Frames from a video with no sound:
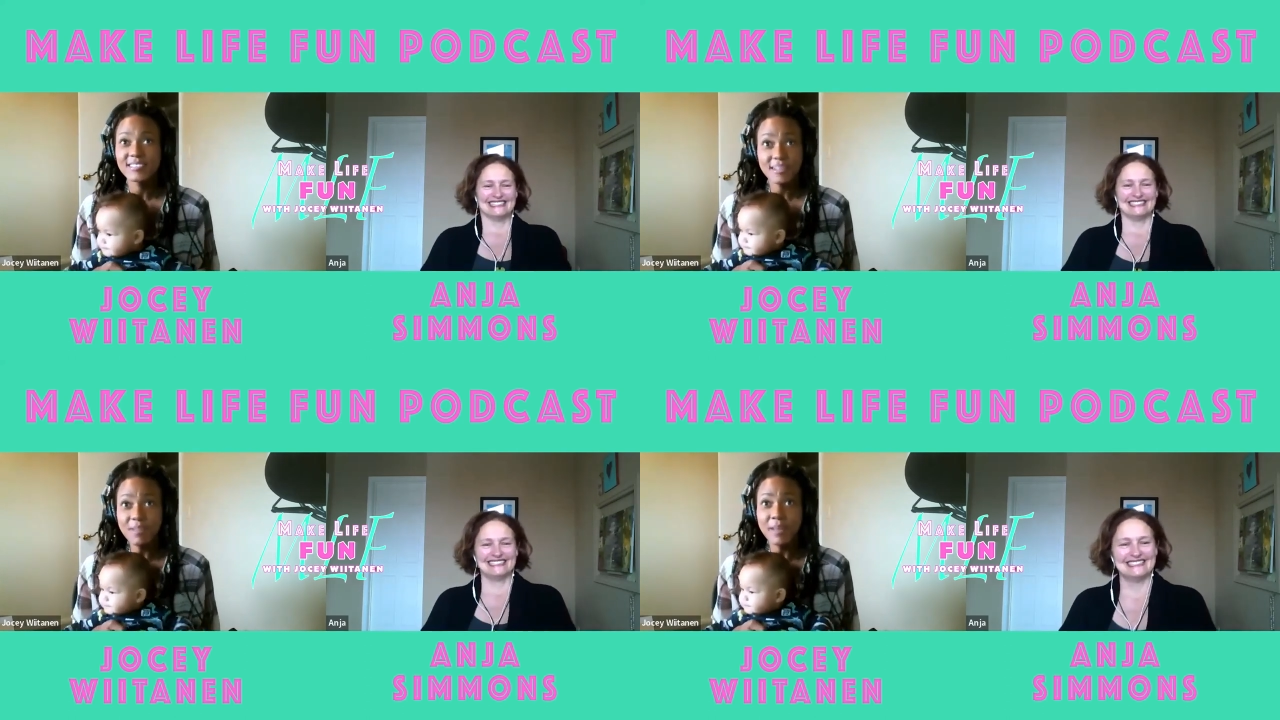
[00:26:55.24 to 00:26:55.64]

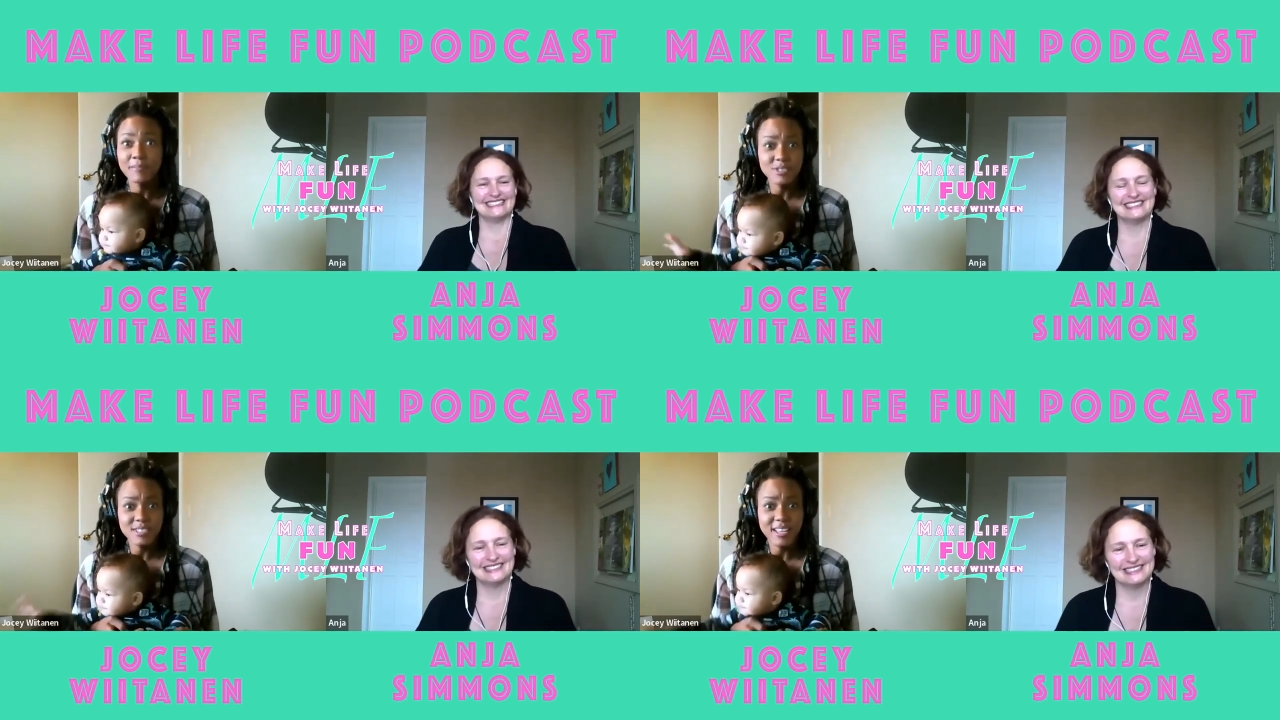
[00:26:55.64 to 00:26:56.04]
Speaker 1: sometimes you
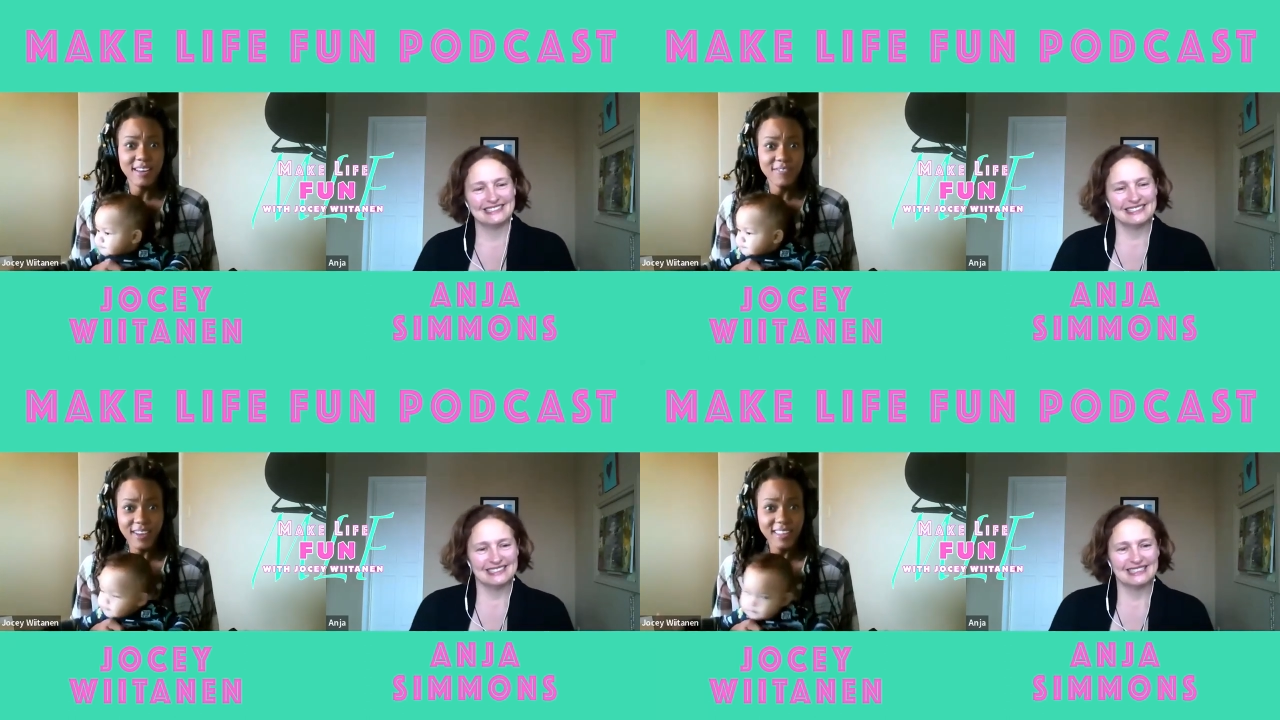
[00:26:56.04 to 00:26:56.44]
just got to
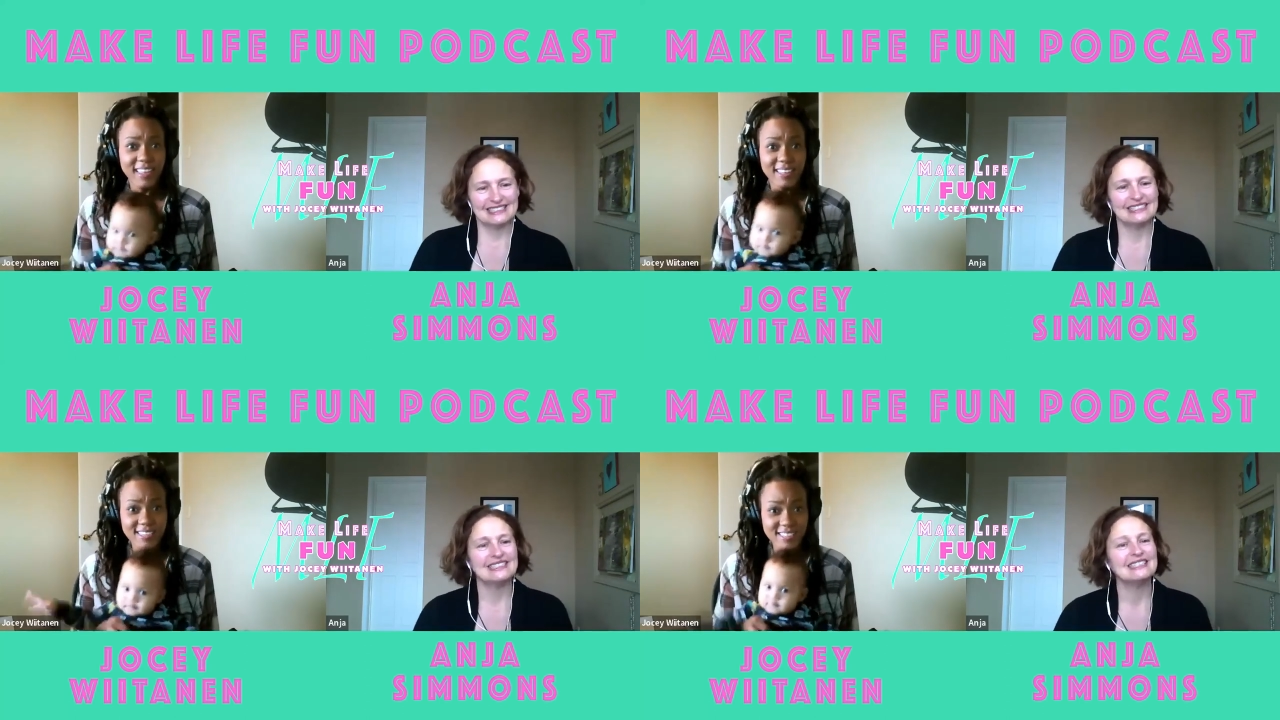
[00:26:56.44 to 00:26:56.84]
find
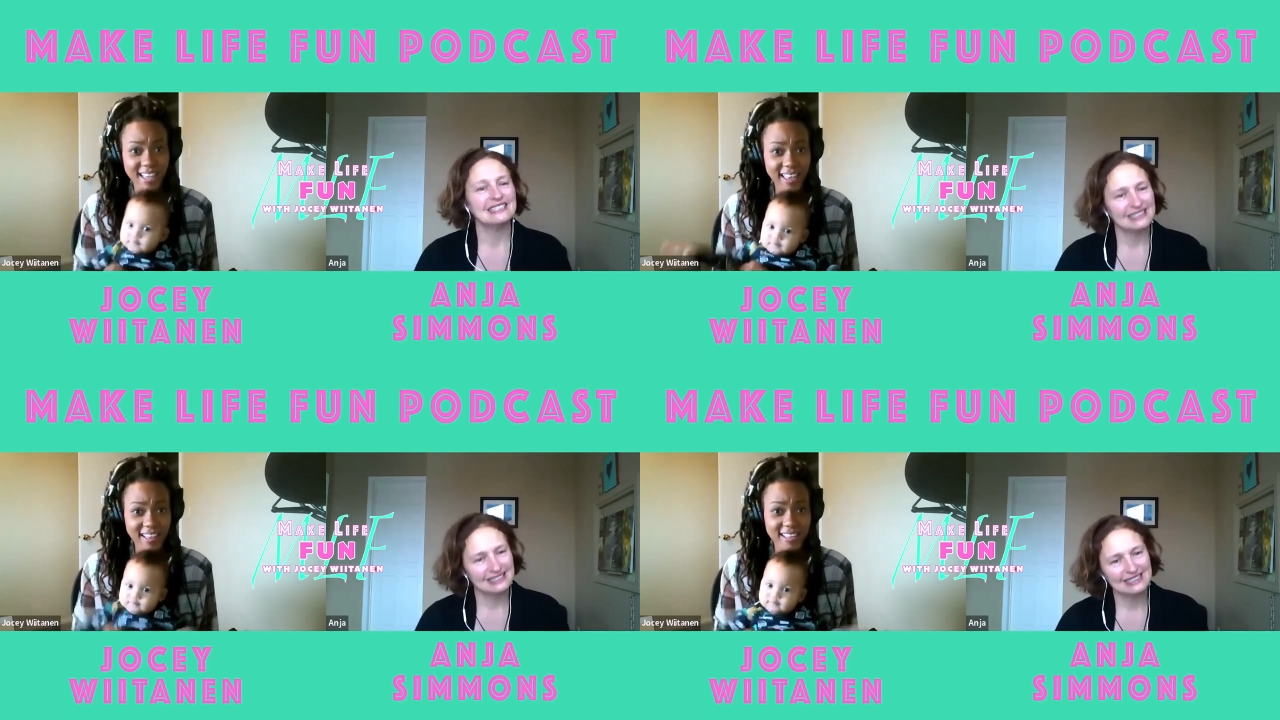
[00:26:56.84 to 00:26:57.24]
that
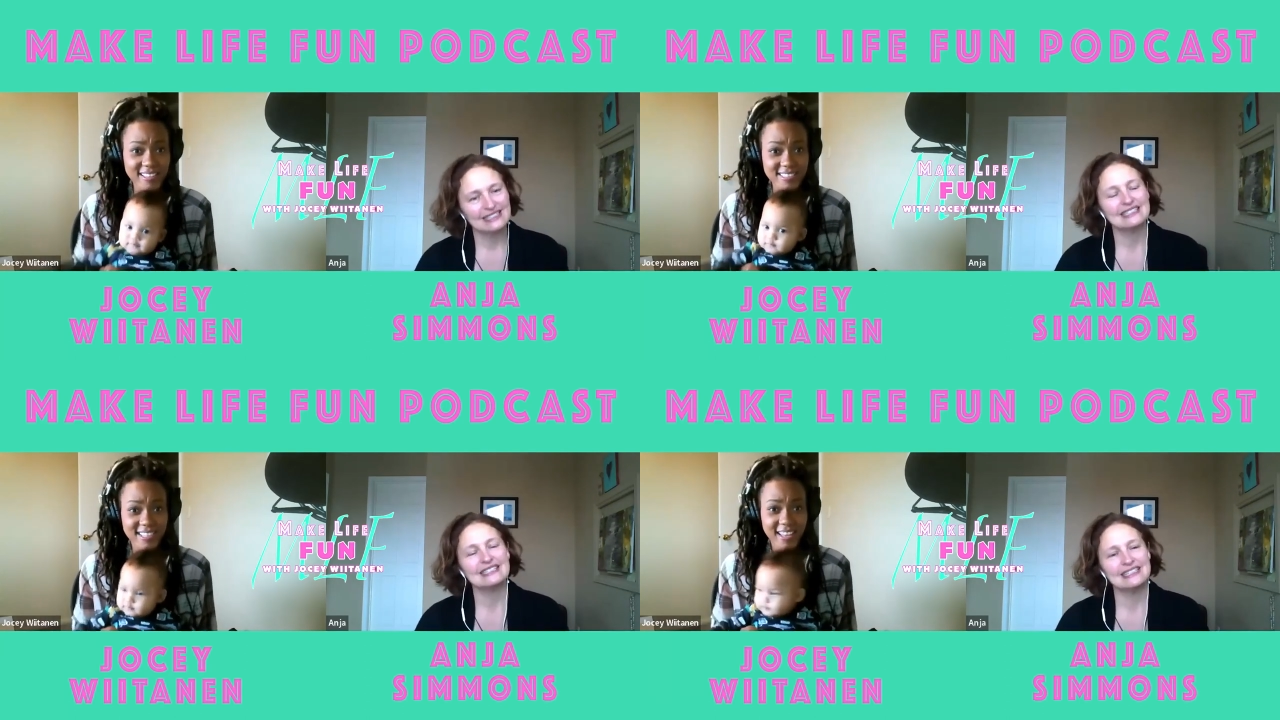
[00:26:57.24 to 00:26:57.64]

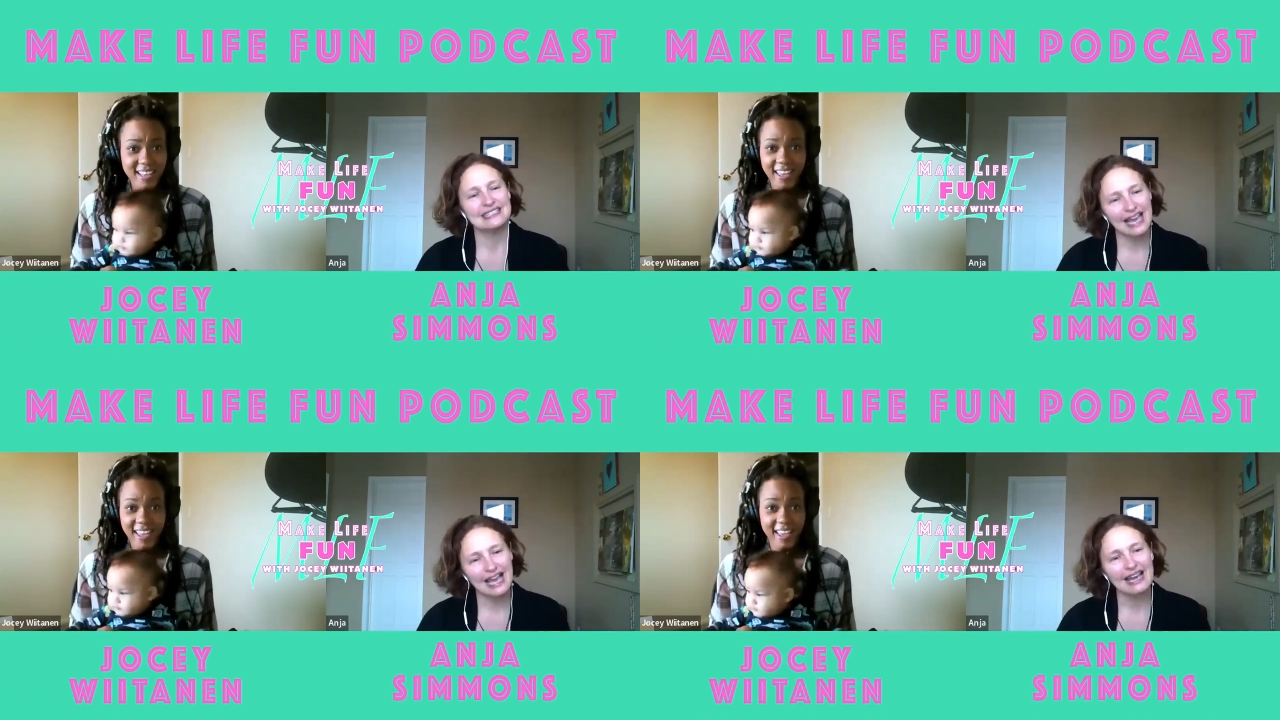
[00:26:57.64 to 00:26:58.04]
silence.
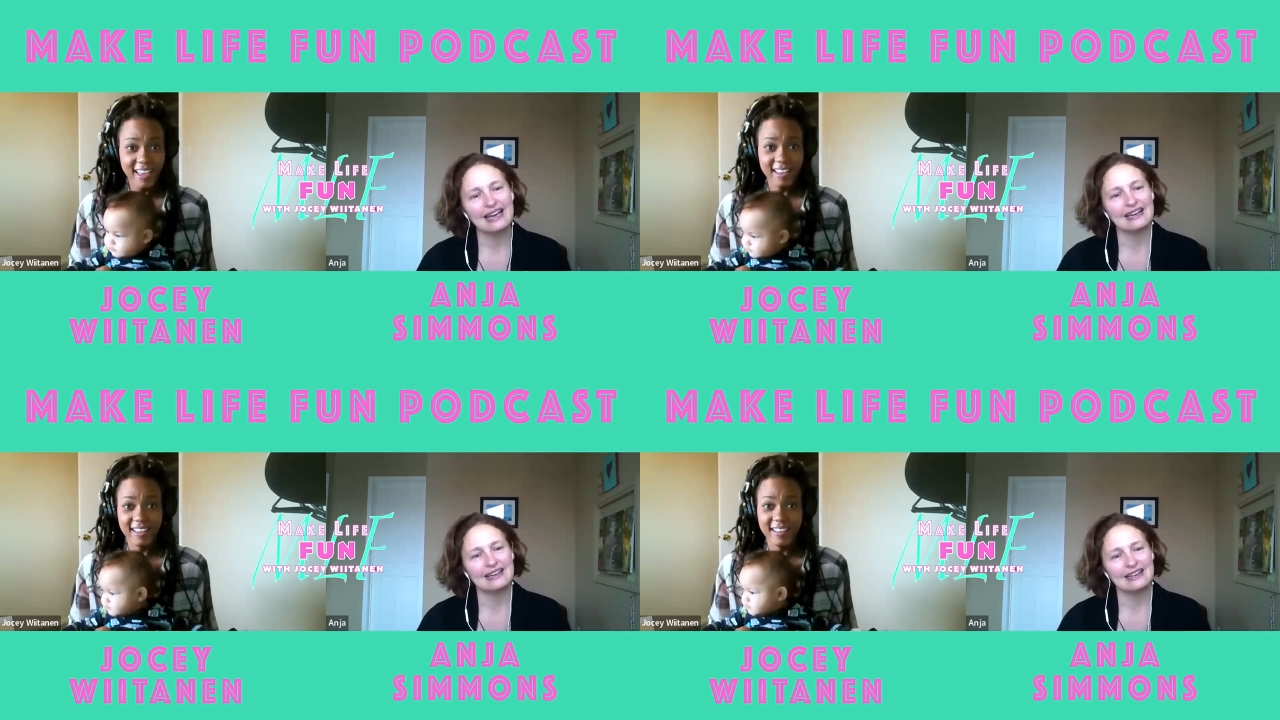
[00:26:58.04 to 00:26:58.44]

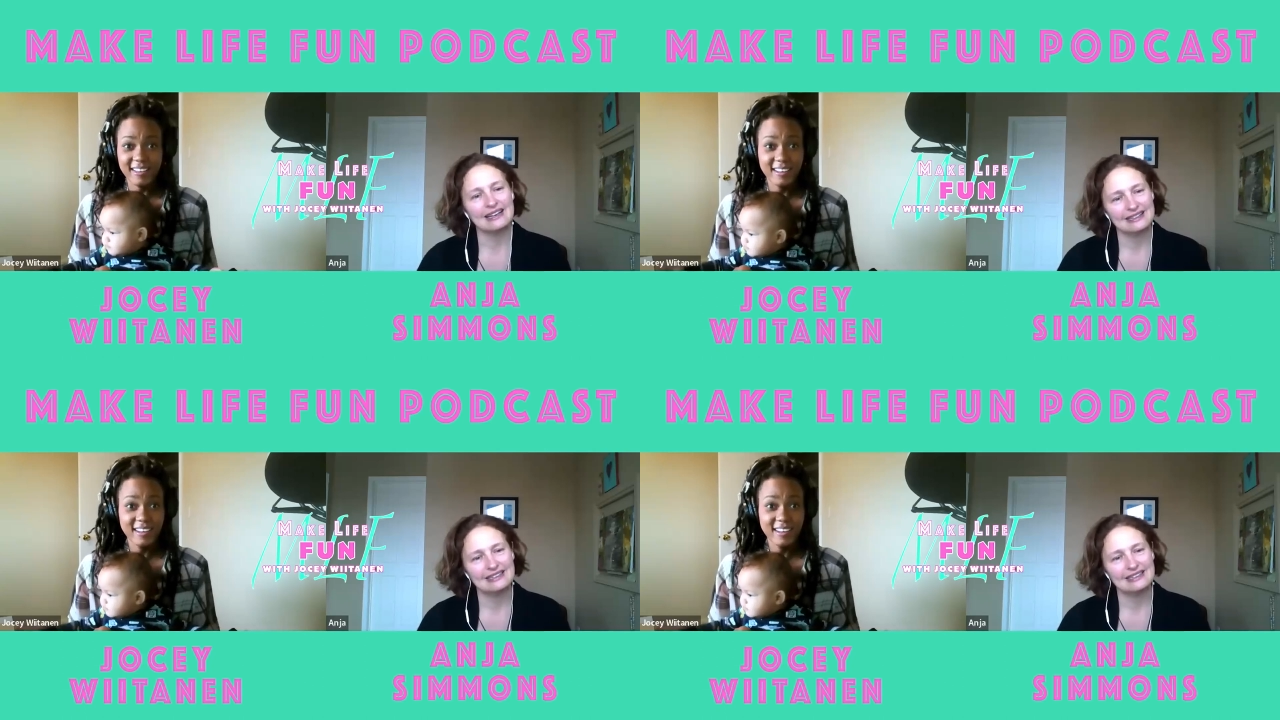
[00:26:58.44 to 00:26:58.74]
Yeah. And